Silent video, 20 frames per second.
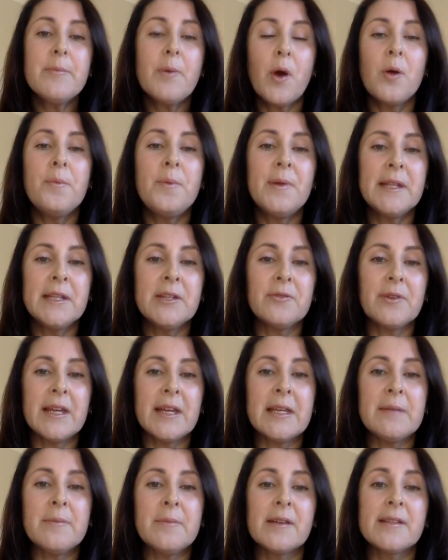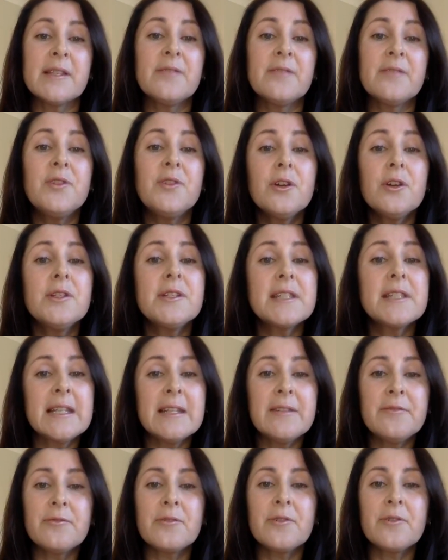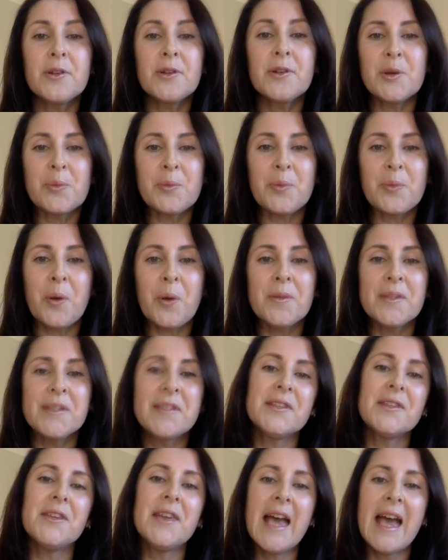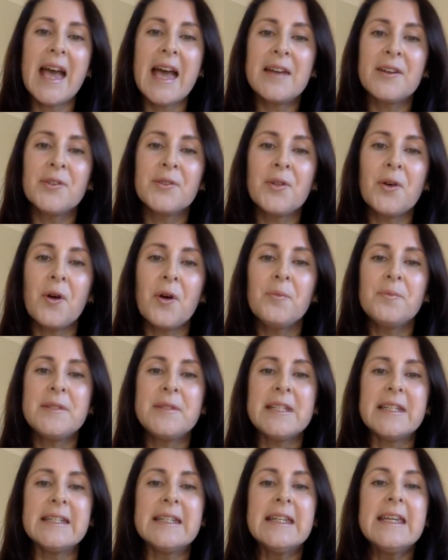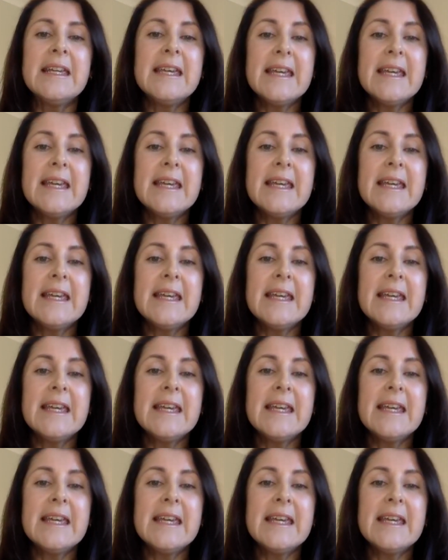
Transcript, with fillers: opening your emails. If you don't deliver on your promise that you had on the opt-in